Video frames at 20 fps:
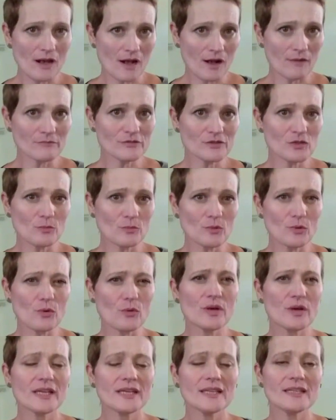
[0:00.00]

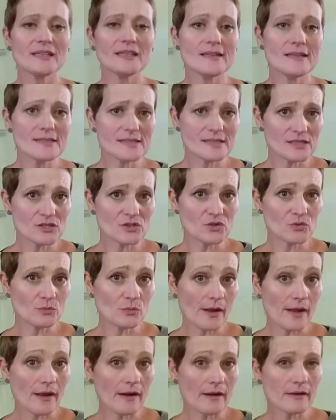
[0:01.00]
comfortable, easy to
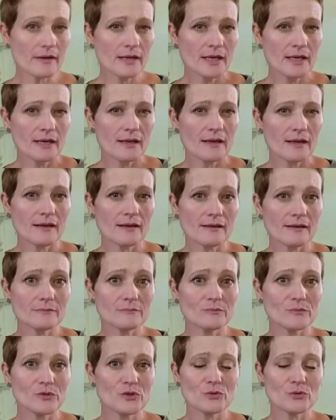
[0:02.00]
wear.
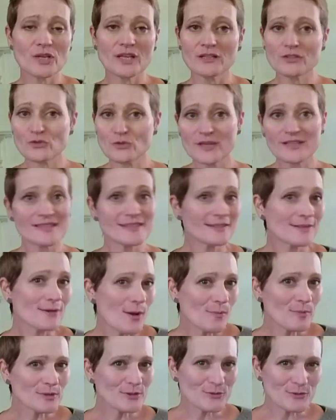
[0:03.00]
You can dress it
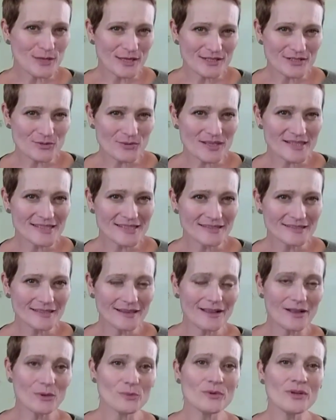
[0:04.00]
up and you can dress it
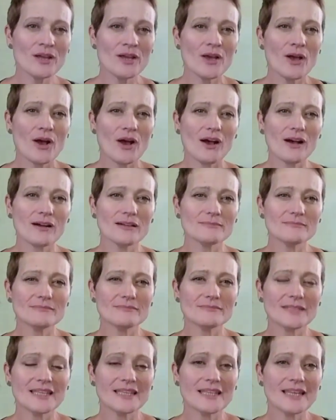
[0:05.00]
down.
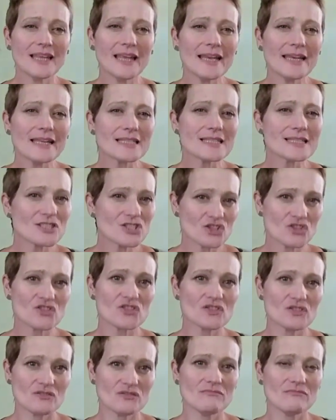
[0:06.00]
And it's
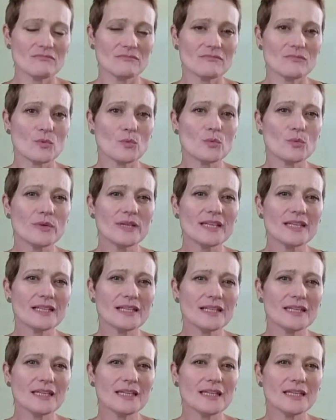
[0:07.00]
just
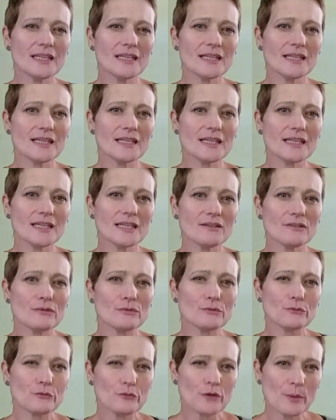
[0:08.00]
really
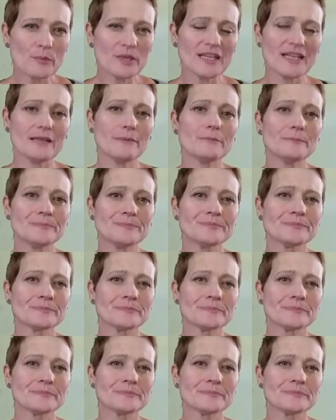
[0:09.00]
feminine.